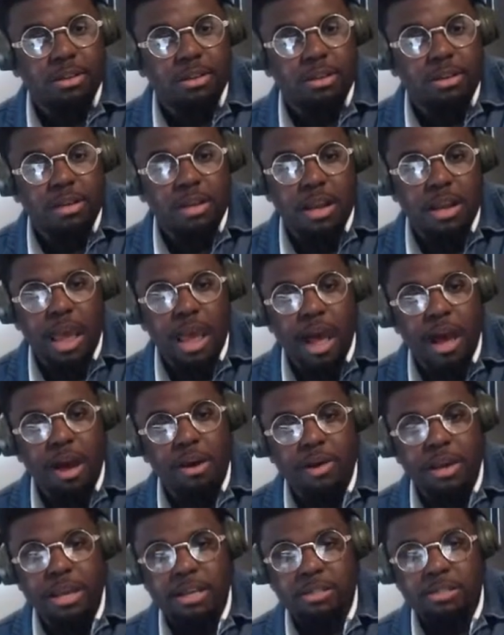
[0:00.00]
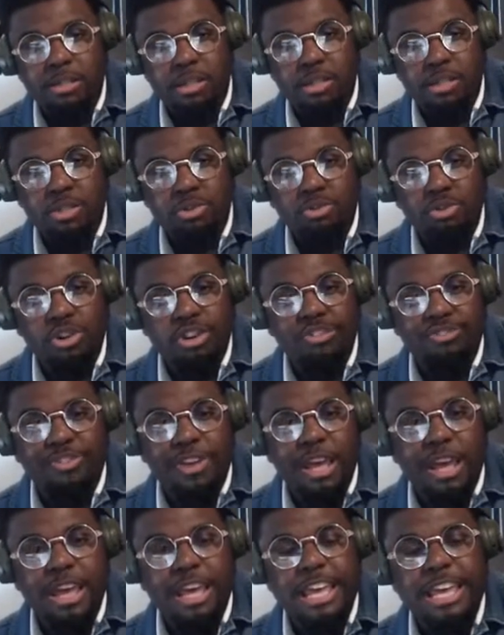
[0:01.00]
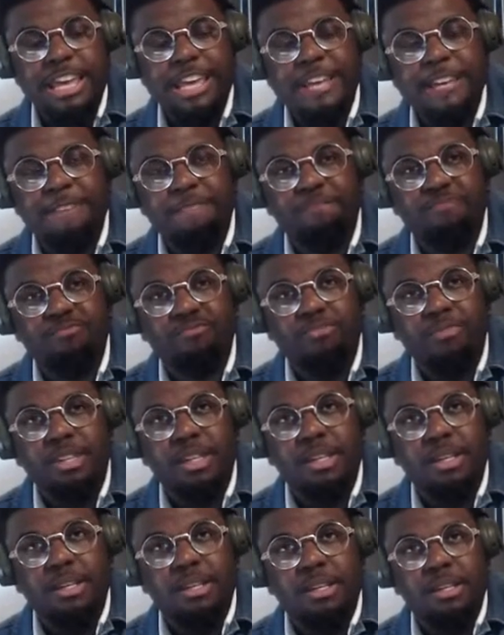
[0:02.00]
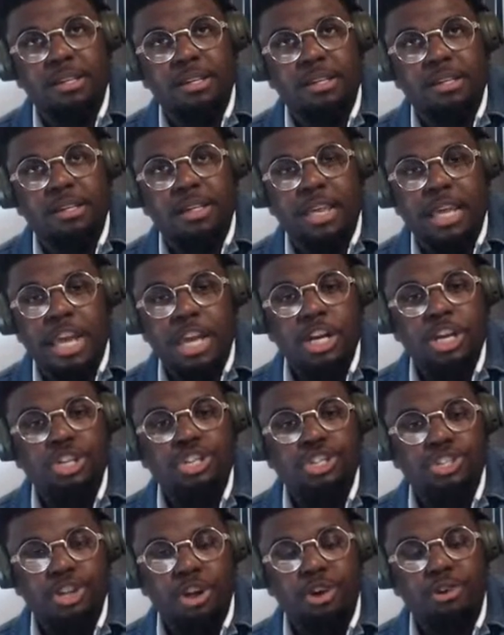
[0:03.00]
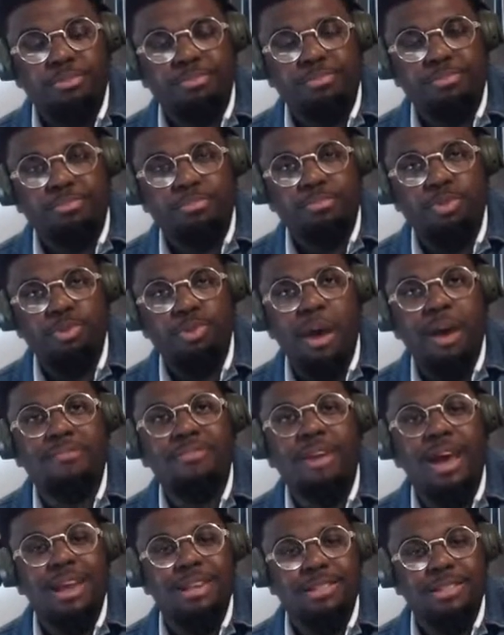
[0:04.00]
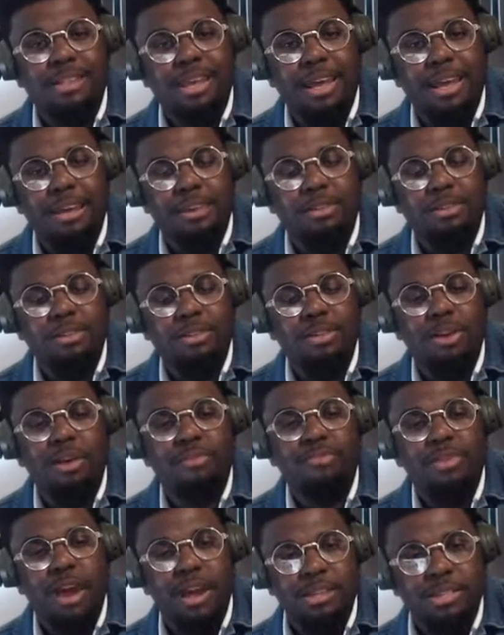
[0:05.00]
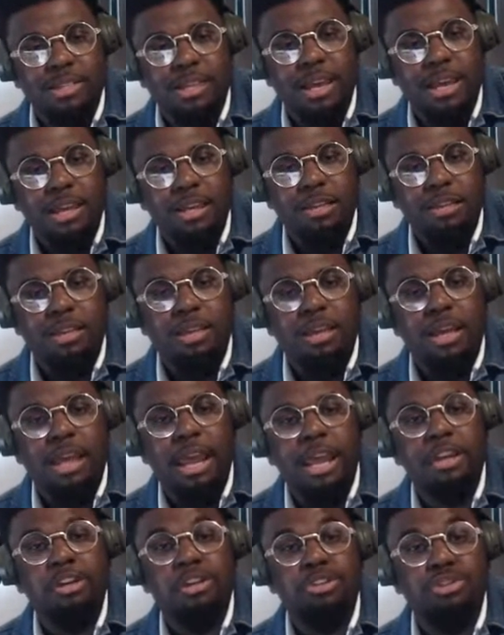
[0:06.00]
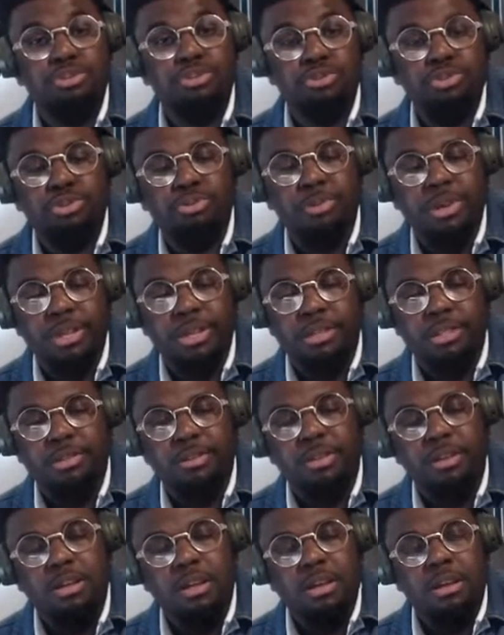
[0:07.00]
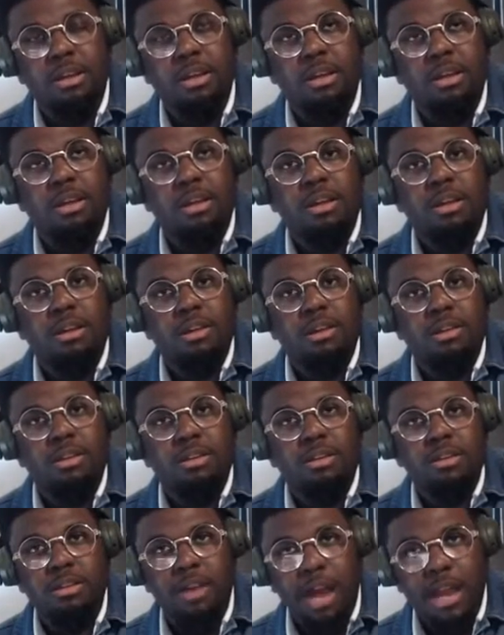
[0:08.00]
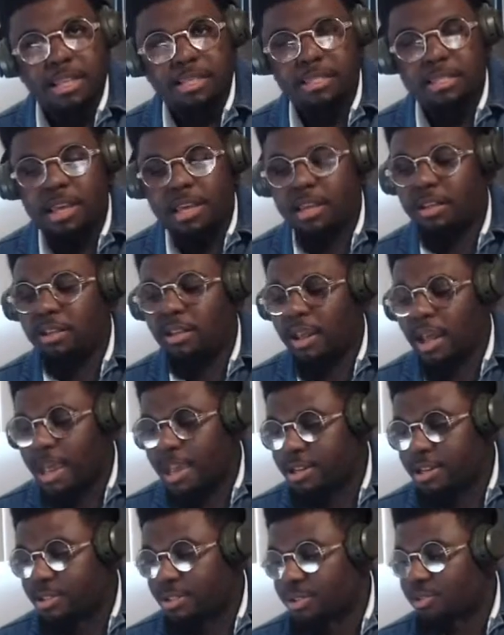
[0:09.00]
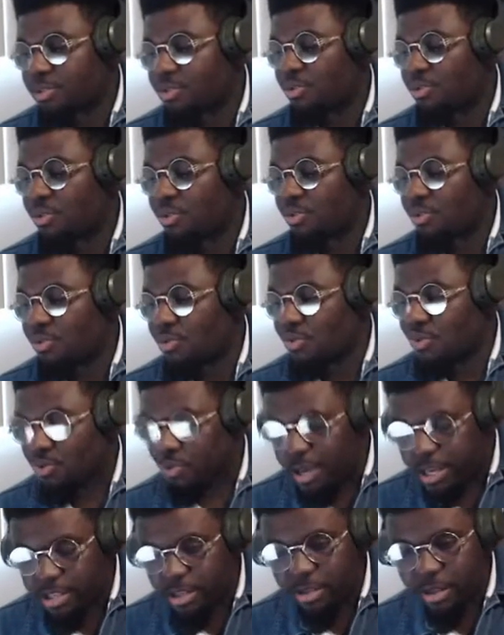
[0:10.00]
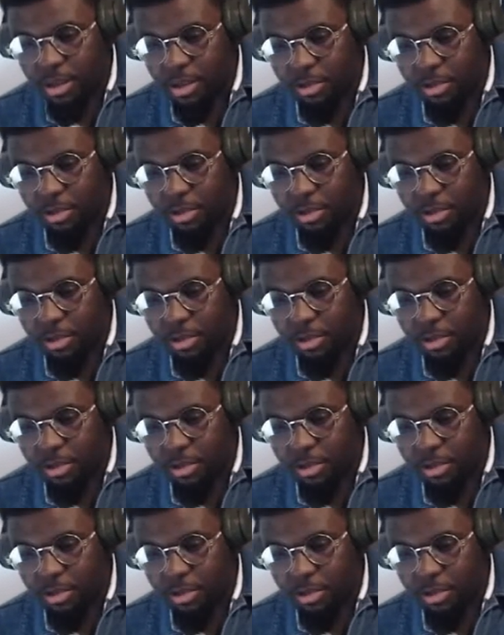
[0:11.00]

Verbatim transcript: Now it's it's sort of a in this show you have Daisuke, you have Daisuke and the two twins. Daisuke likes Risa,